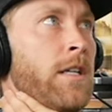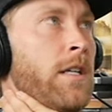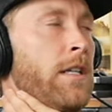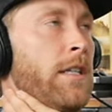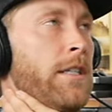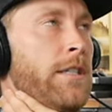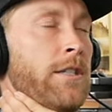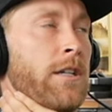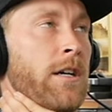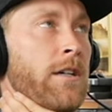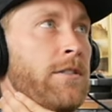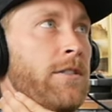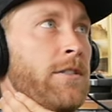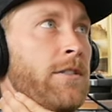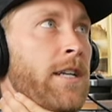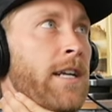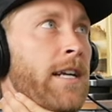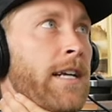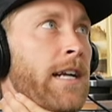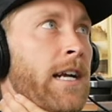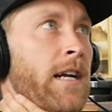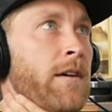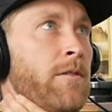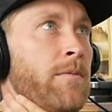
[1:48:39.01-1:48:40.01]
You know, I was just
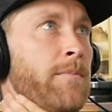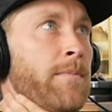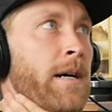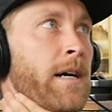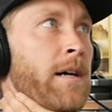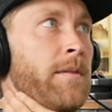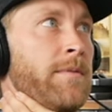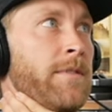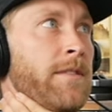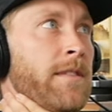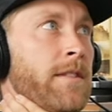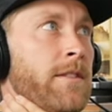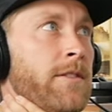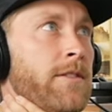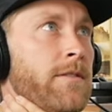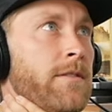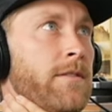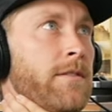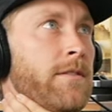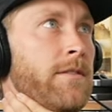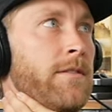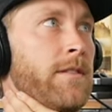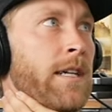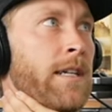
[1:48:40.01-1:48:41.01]
hanging out with Bob
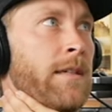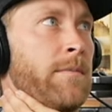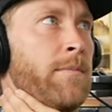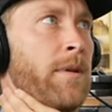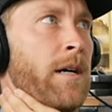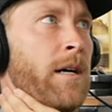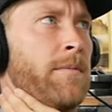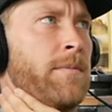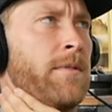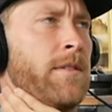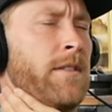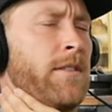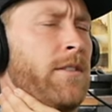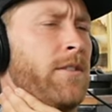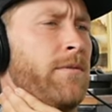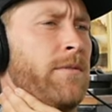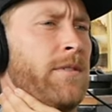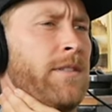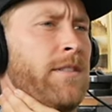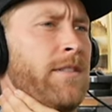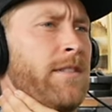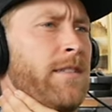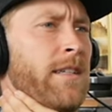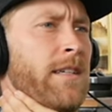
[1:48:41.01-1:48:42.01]
Sitchell. Like, Bob Sitchell
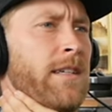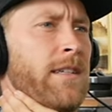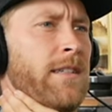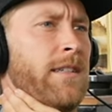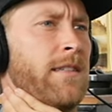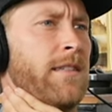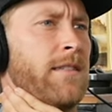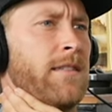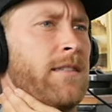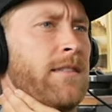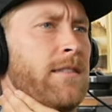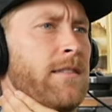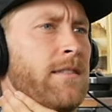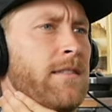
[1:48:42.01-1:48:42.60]
was sick.